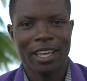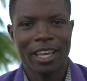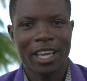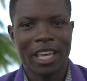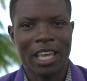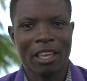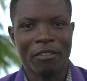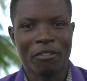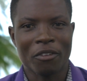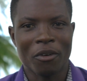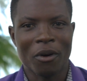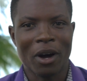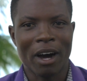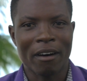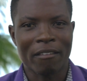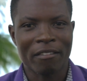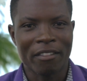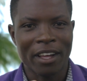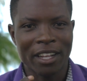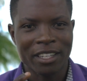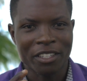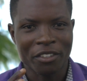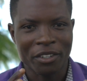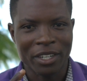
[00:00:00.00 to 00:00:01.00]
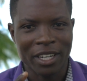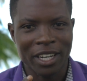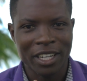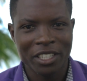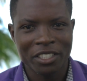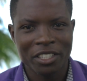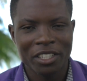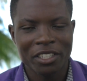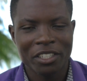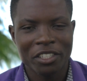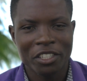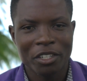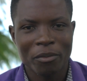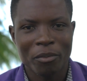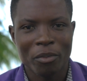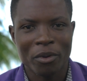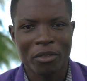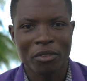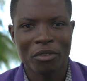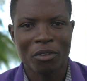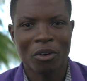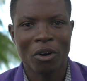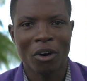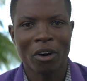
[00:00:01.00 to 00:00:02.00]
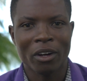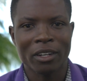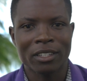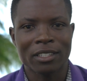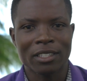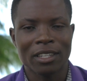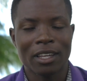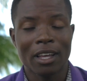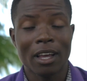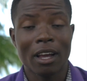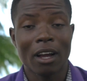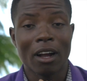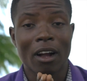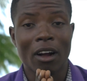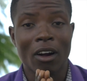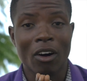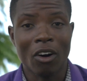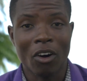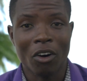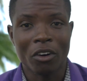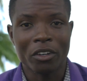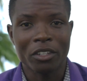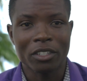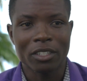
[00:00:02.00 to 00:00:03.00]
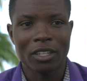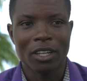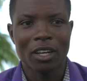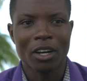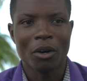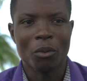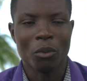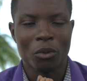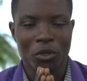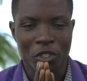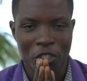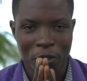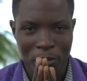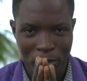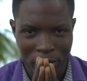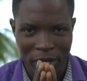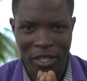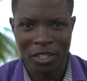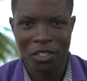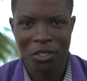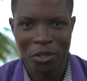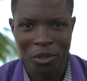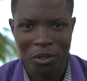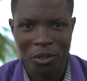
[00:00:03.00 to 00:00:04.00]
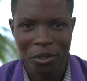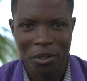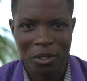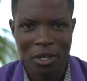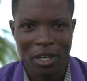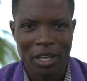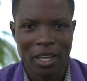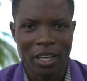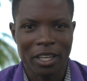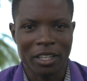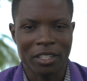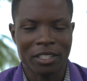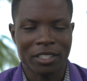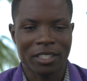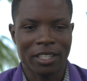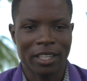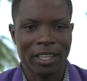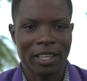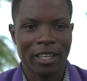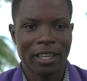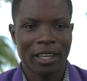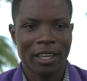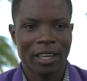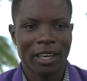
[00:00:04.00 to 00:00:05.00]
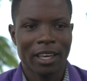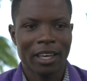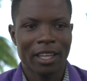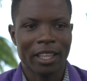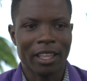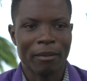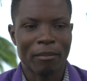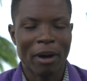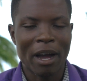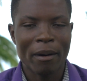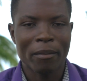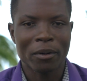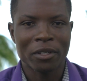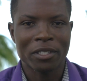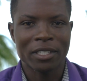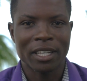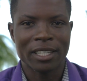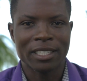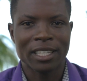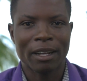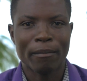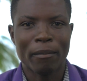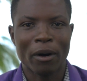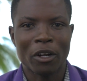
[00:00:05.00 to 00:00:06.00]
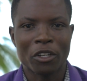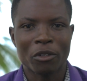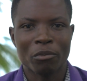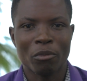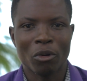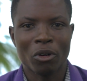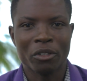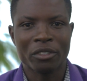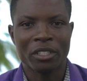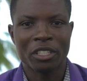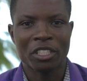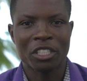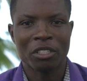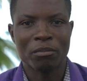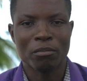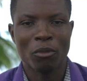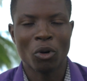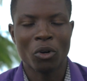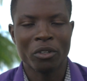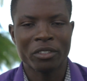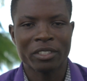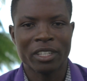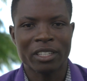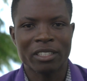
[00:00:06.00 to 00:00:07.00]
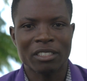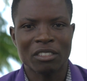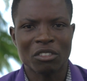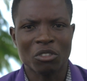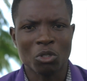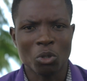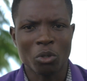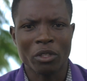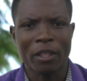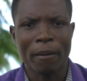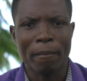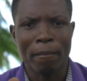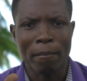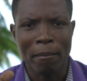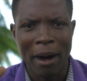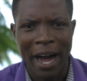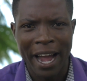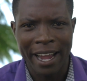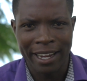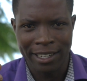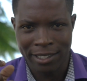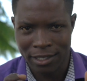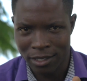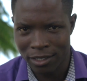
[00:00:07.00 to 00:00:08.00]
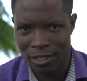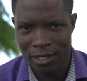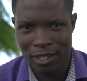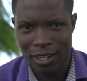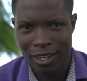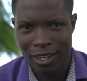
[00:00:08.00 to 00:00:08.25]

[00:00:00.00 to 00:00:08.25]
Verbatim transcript: If you have that relationship with God, God will speak to you. You see, the Bible says about Moses, Moses knew the mind